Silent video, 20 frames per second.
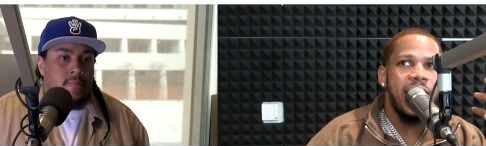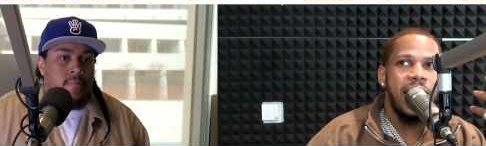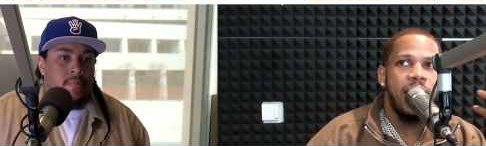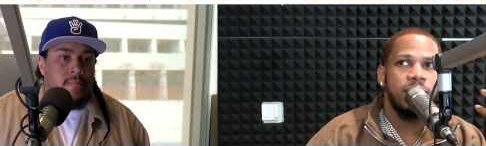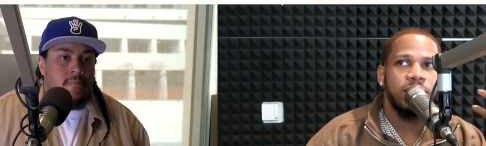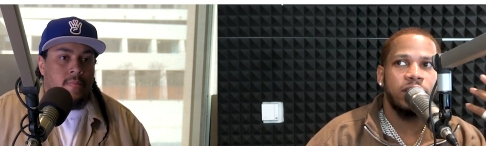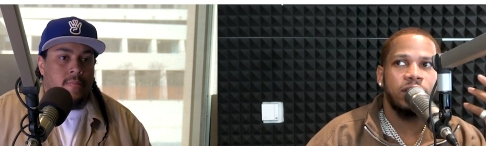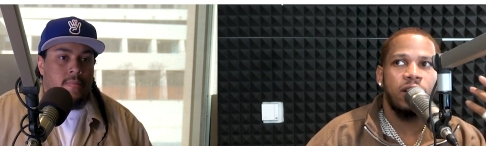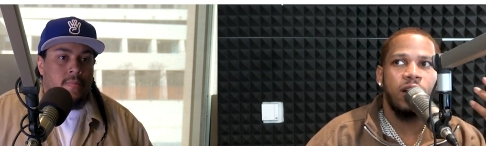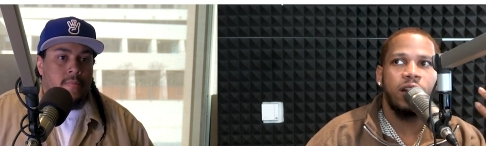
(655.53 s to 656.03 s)

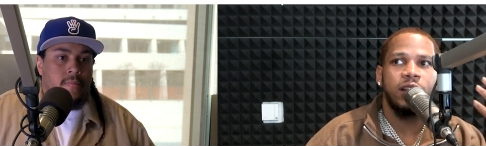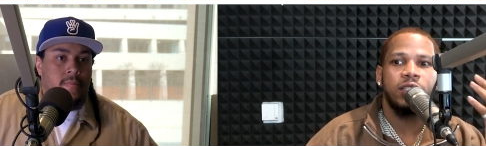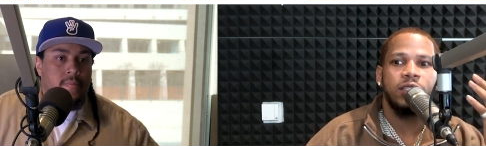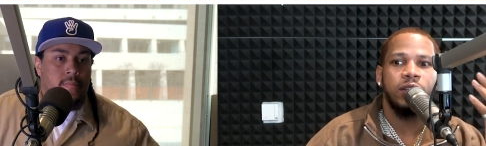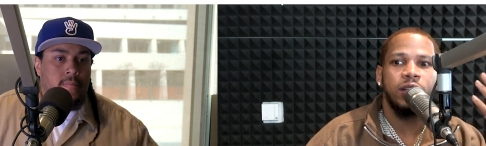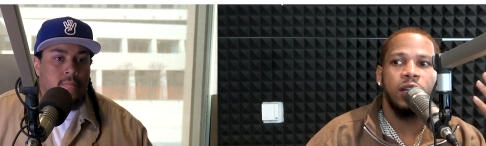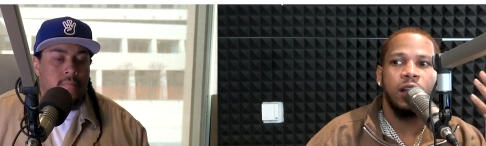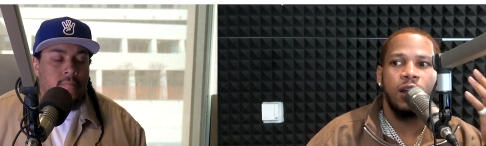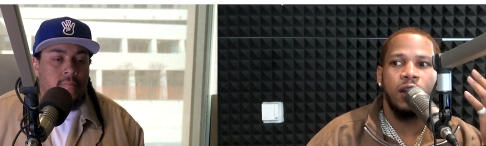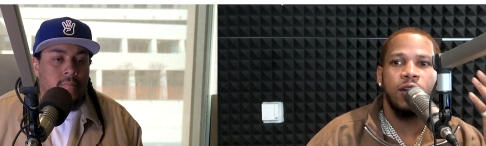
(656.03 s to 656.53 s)
Speaker 1: I started
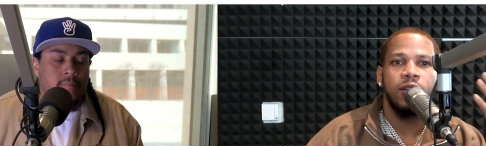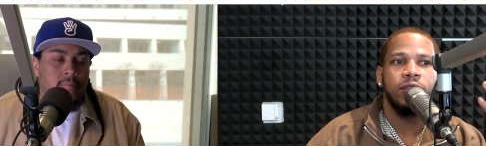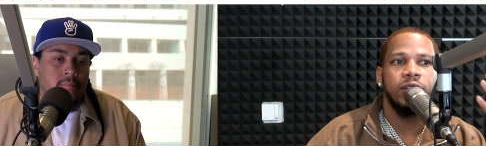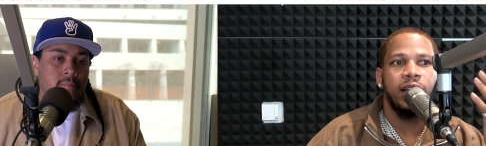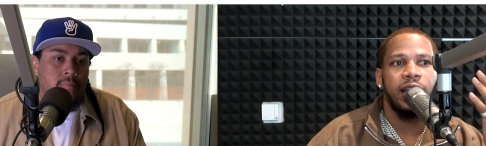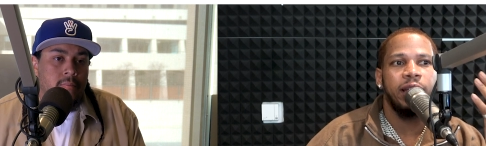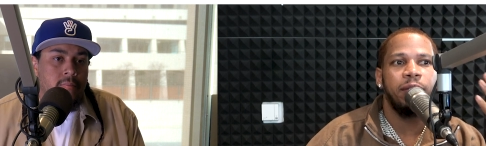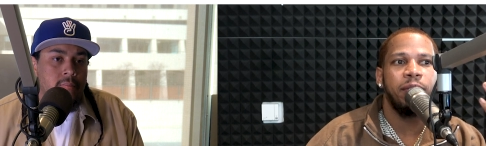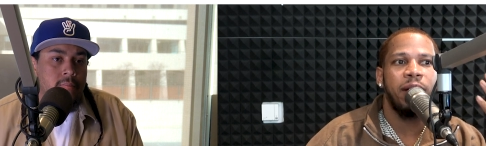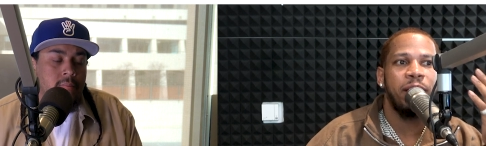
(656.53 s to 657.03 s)
to learn
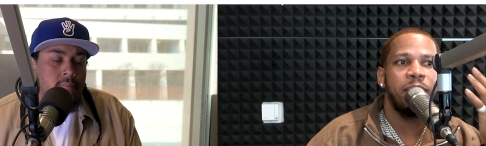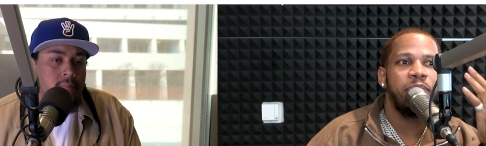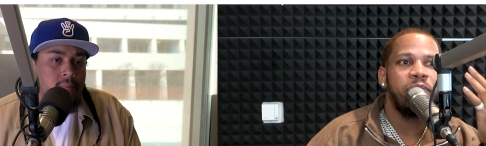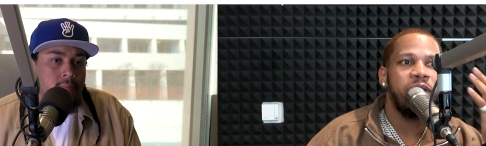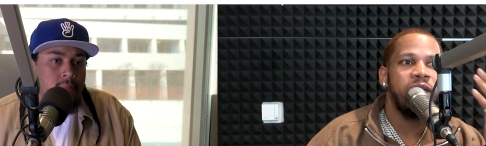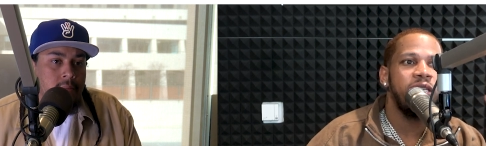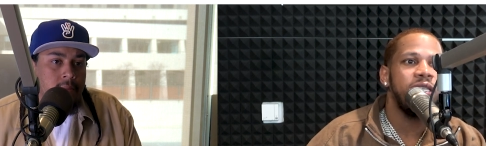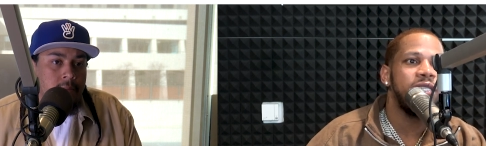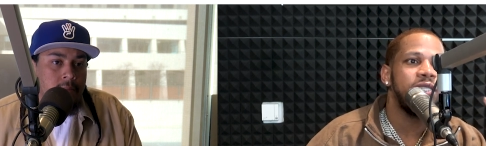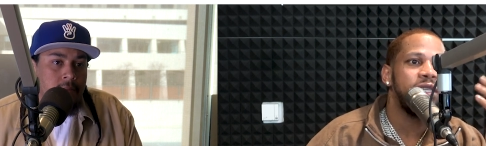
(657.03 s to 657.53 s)
like my
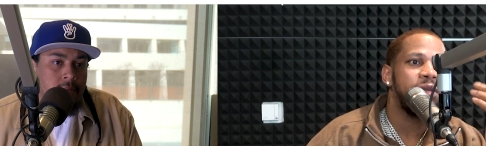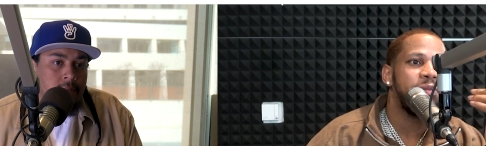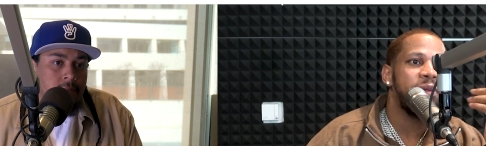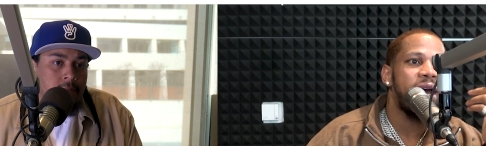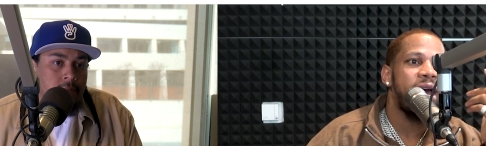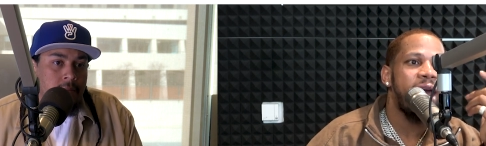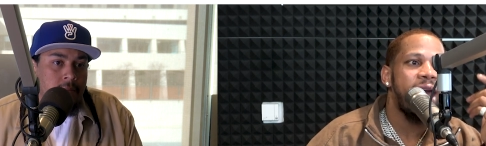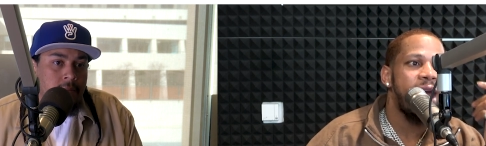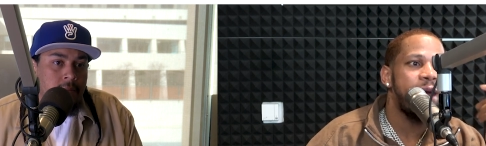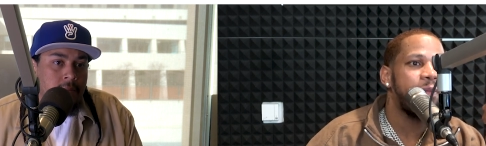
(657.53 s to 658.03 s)
peace and
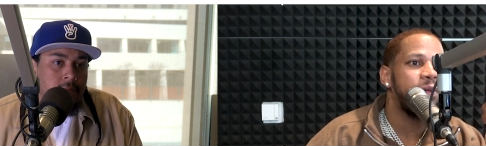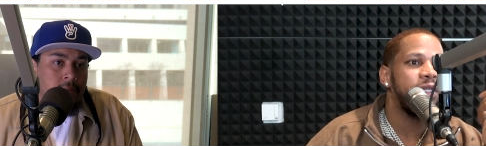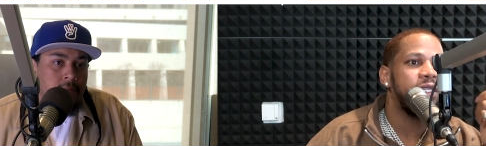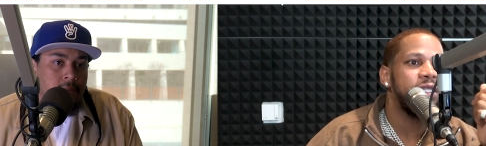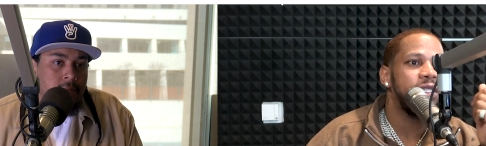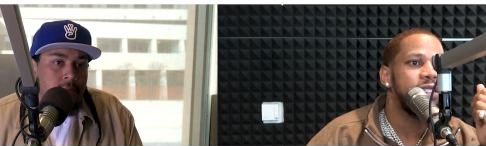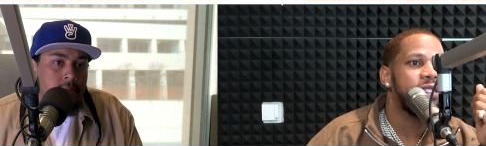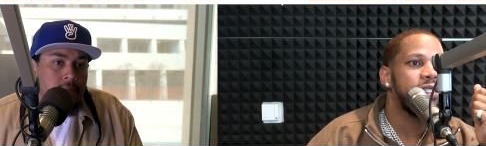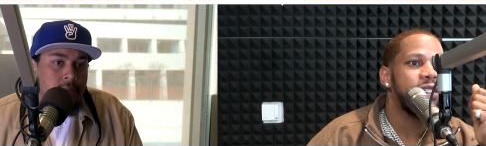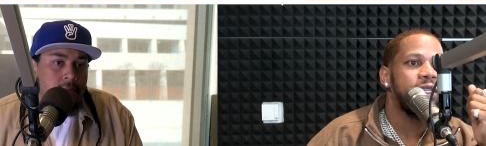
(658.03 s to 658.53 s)
my
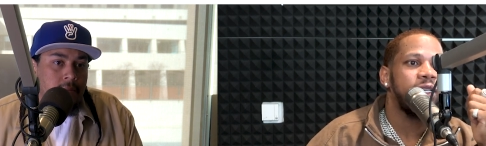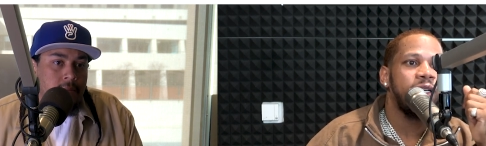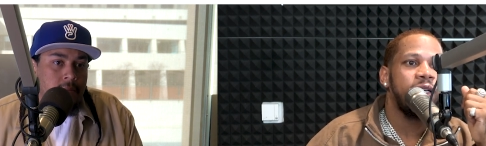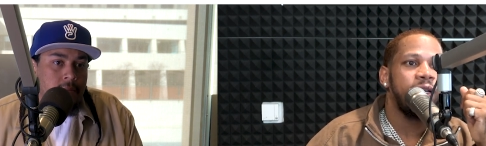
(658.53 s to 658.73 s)
happiness